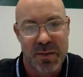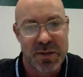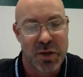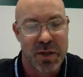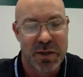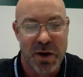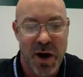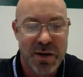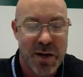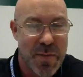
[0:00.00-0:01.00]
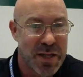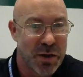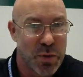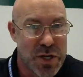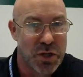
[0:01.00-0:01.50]
So there aren't going to be the
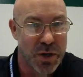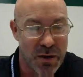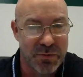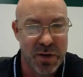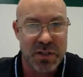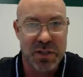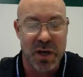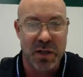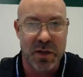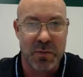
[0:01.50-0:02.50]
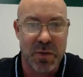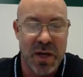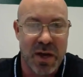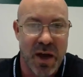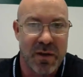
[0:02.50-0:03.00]
creature comforts that
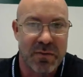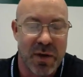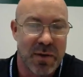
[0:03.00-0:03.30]
we have.